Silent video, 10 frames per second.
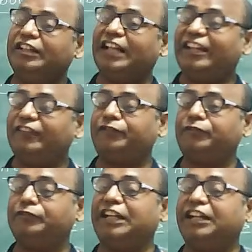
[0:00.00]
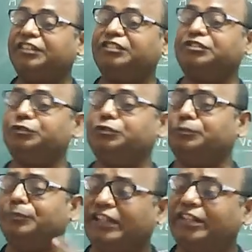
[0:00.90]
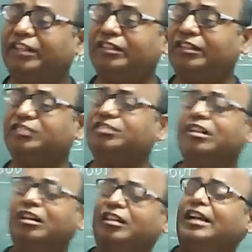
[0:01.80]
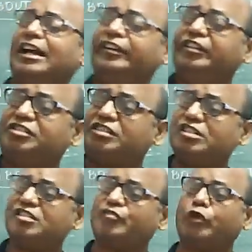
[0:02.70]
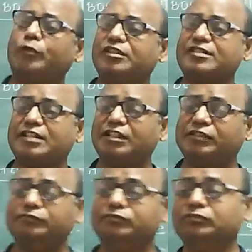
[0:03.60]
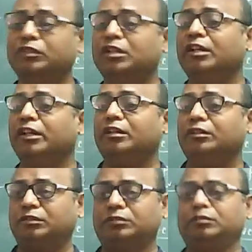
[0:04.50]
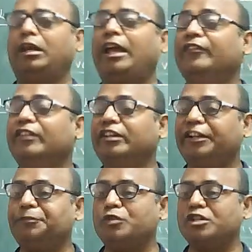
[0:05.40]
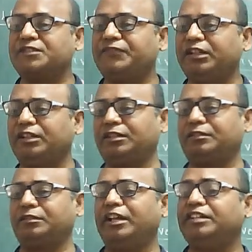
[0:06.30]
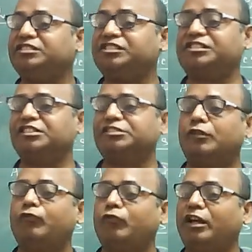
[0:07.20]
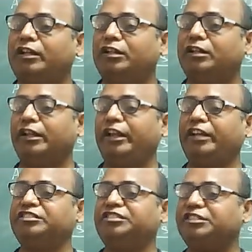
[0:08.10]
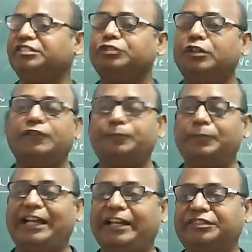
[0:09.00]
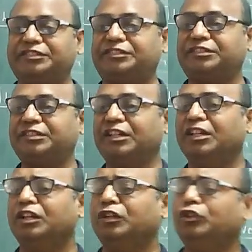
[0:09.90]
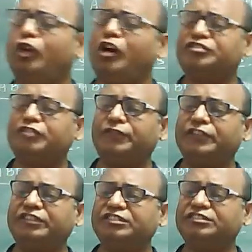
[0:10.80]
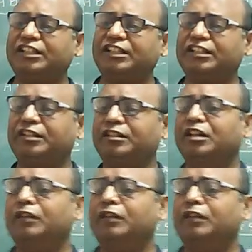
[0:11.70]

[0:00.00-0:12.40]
life, that is due to many reasons. Right distance from the sun, having atmosphere, existence of water, existence of plants. Lots of reasons are there.